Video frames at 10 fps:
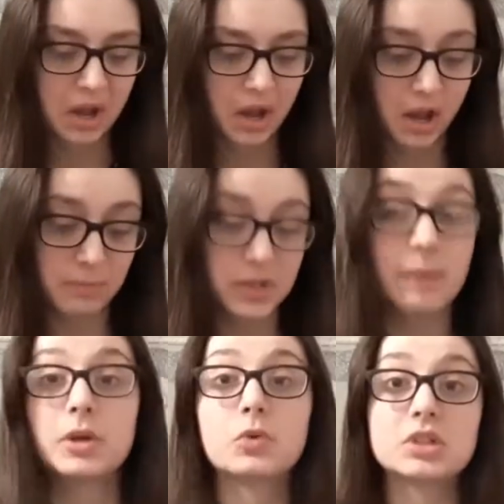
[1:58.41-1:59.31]
So I'm
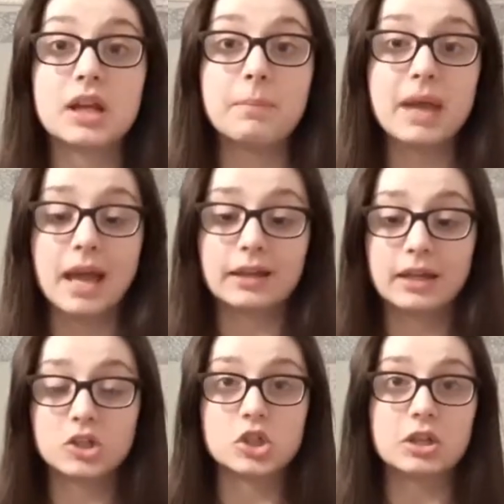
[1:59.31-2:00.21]
gonna hold it up and
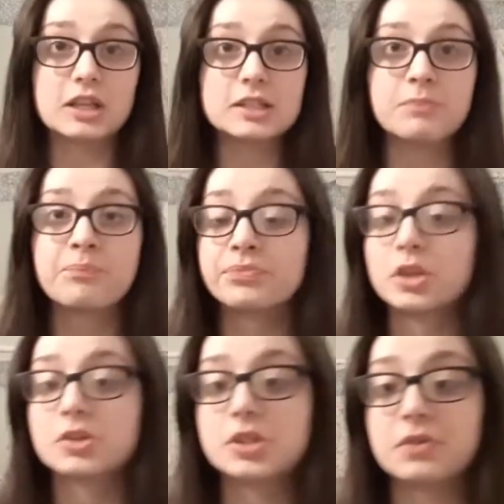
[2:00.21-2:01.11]
kind of show you guys.
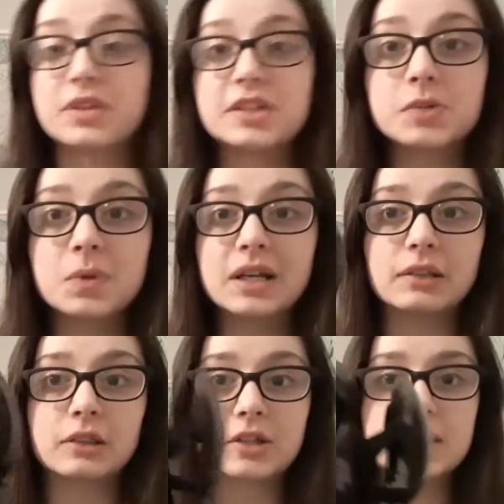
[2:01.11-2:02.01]
So this is what it
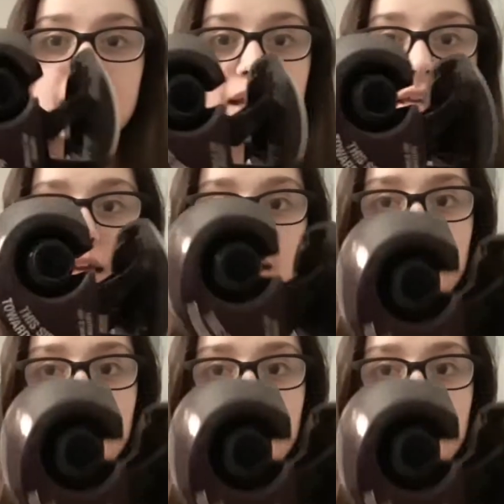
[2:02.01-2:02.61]
looks like.